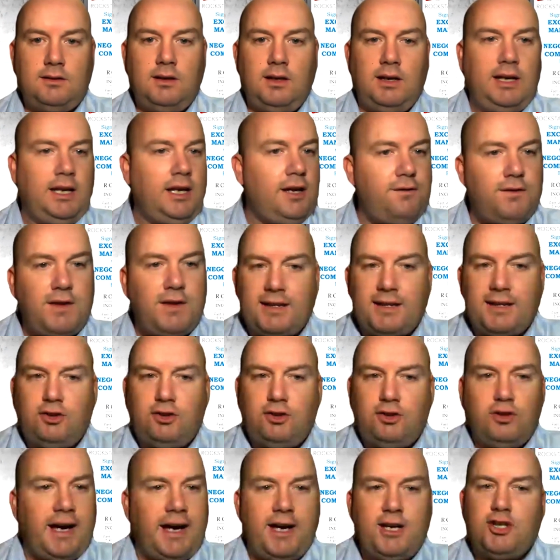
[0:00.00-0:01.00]
Leave that to
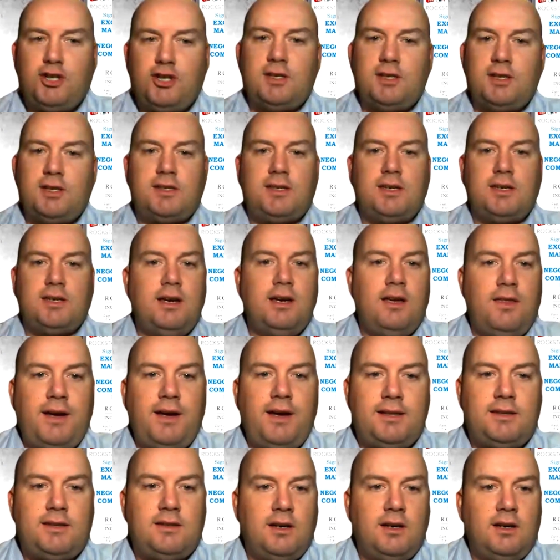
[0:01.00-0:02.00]
the agents
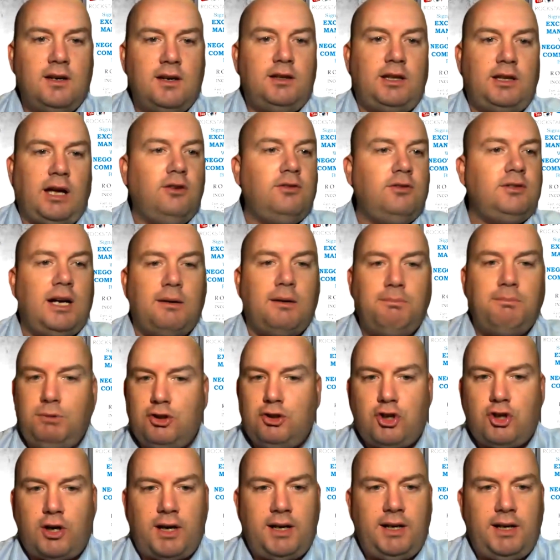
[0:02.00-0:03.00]
that don't come to
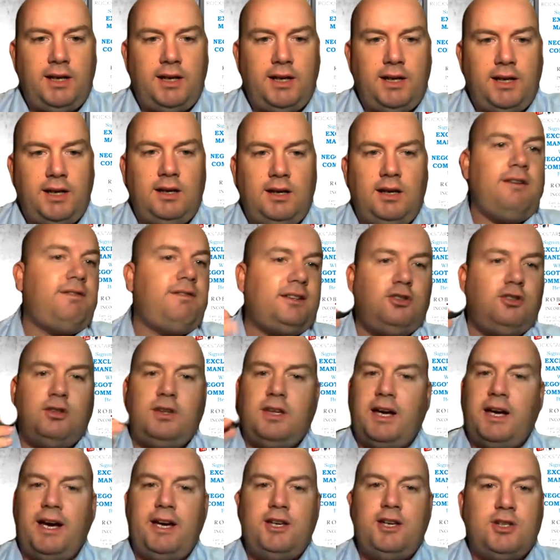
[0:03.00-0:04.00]
training. Leave that to
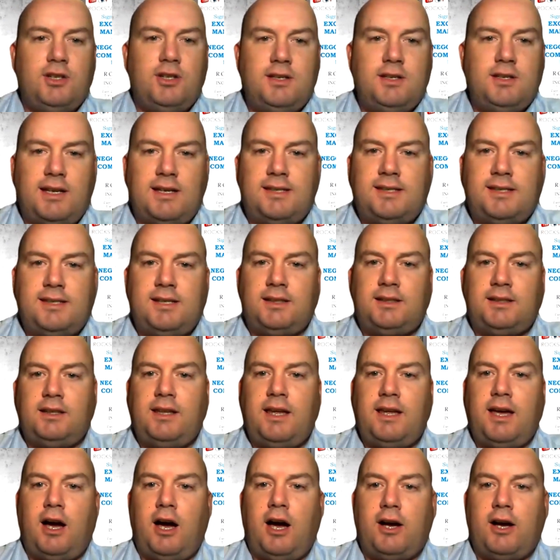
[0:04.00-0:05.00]
the agents that sit at
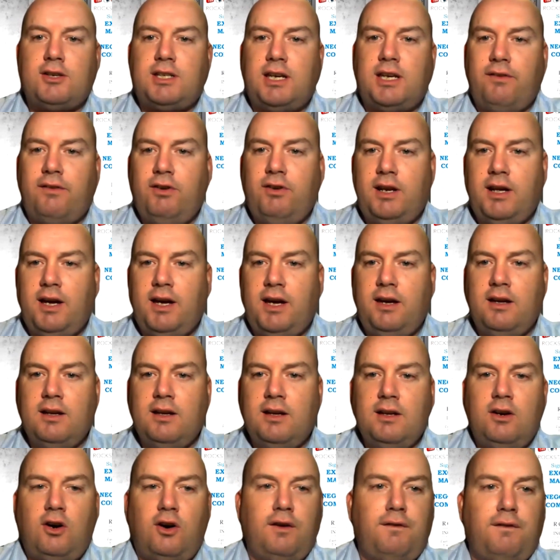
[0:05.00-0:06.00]
their house every day
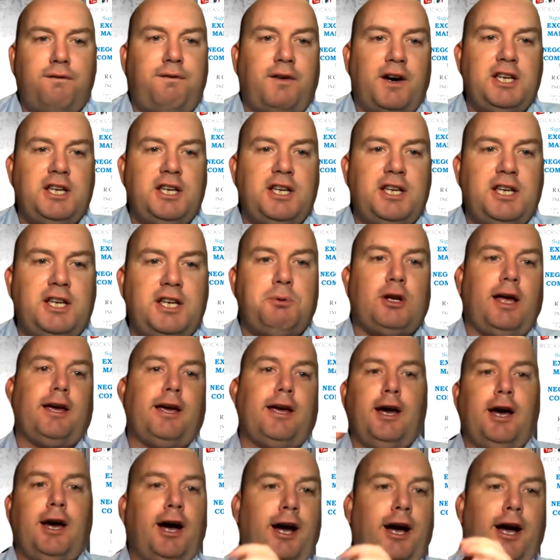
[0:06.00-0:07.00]
on Facebook like,
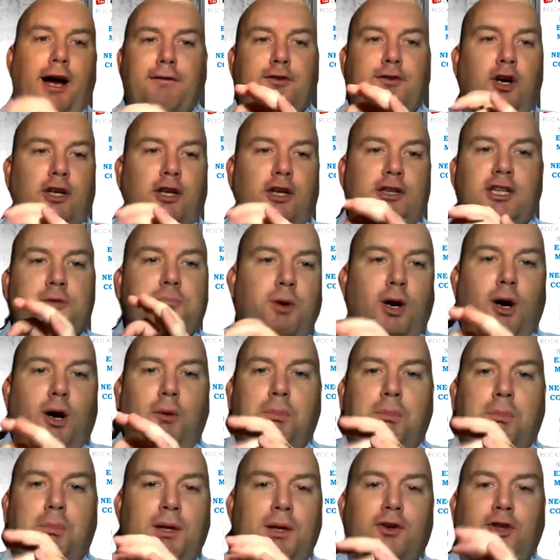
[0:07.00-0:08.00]
hey, I've got this
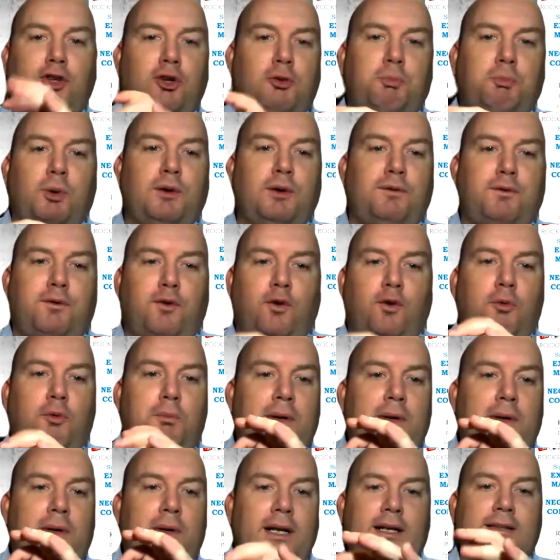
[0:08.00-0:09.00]
property for 2.4
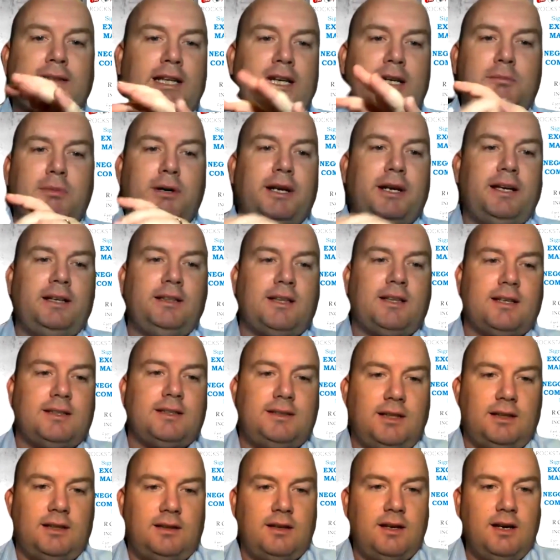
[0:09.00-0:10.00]
million. Is anybody
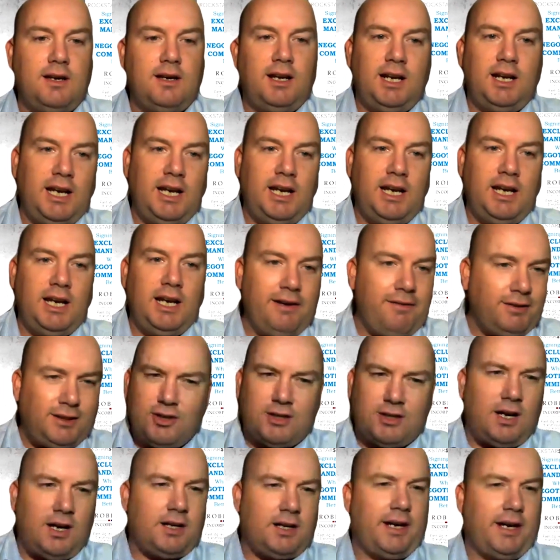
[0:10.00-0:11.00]
interested? Leave it to those
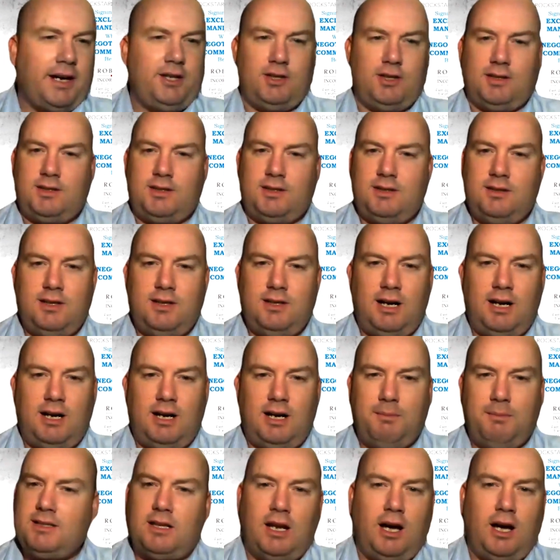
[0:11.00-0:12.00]
cock agents. I mean,
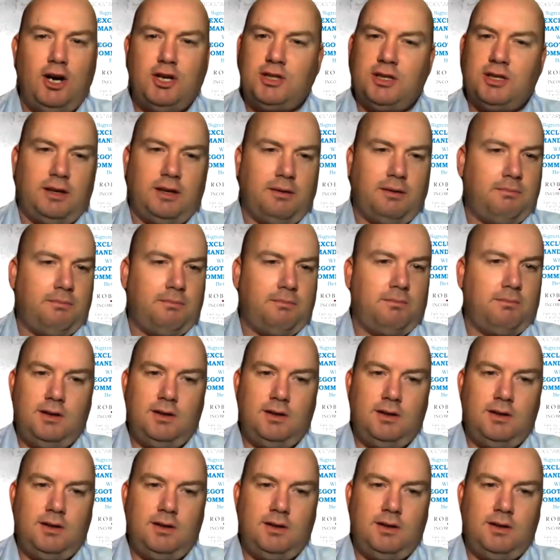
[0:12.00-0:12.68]
there's loads of them.